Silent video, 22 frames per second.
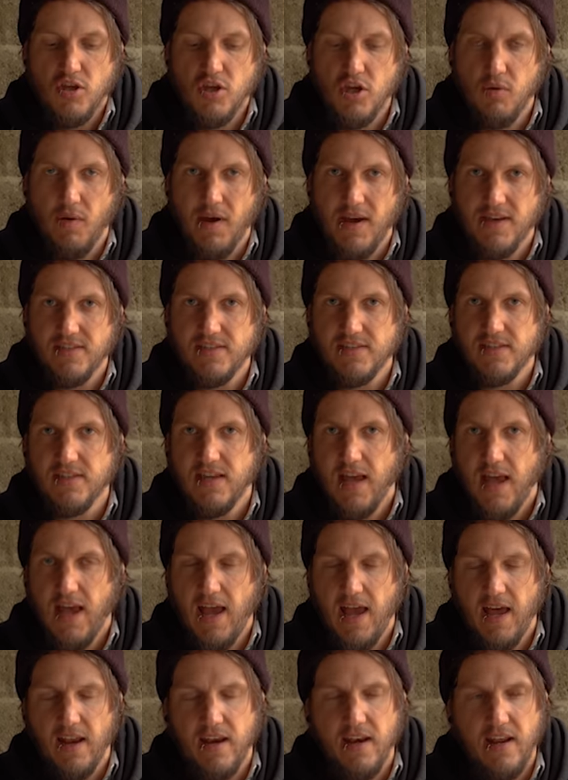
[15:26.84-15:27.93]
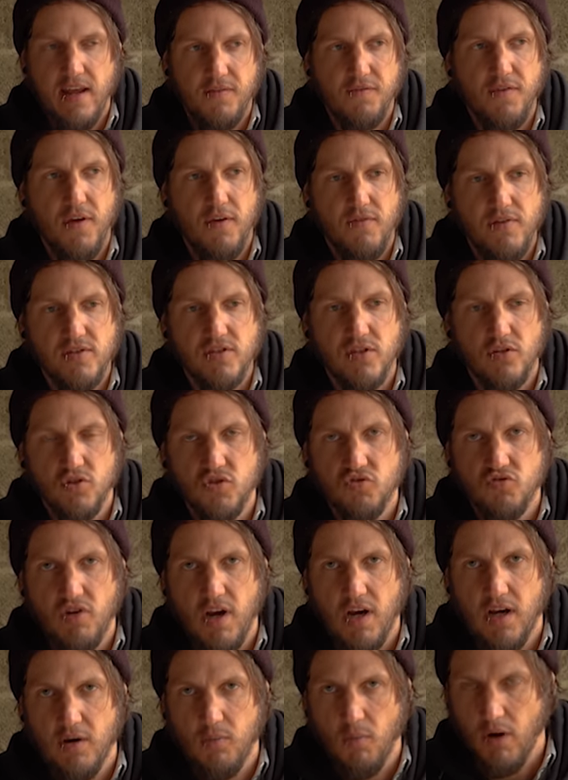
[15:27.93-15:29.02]
US, and if there is an
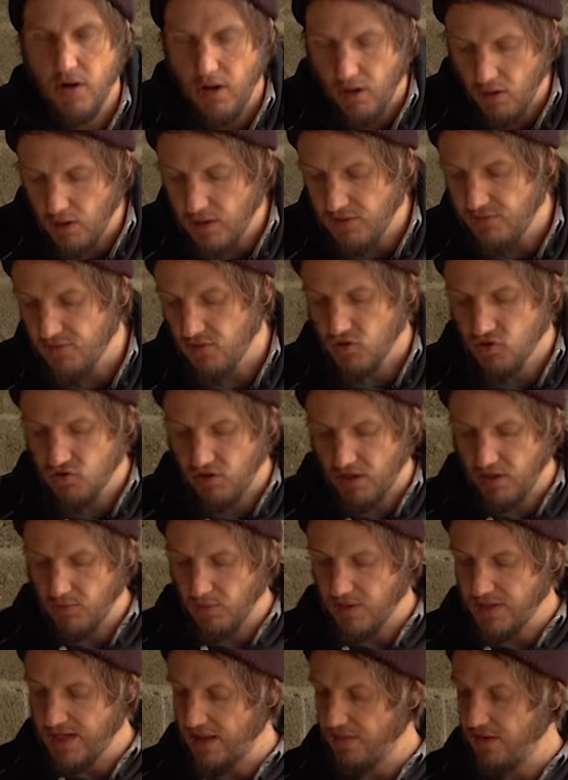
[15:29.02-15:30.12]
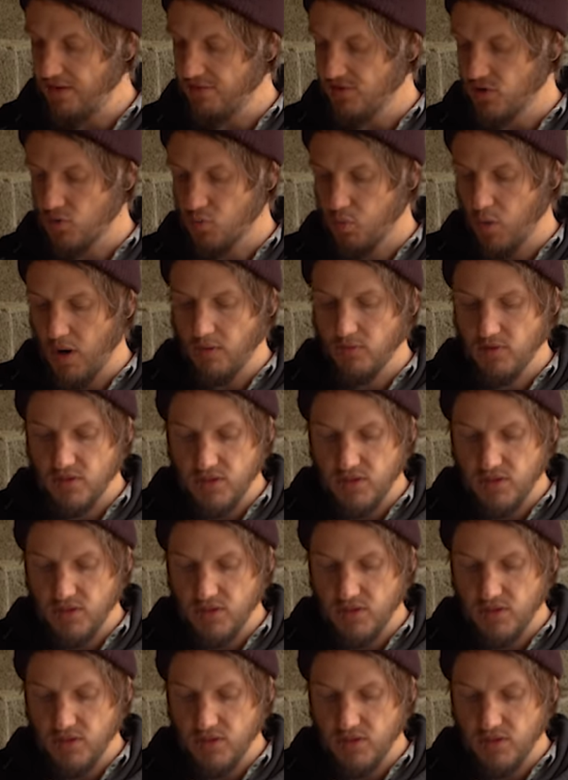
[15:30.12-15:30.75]
Australian one, I'll leave an Australian one down there as well.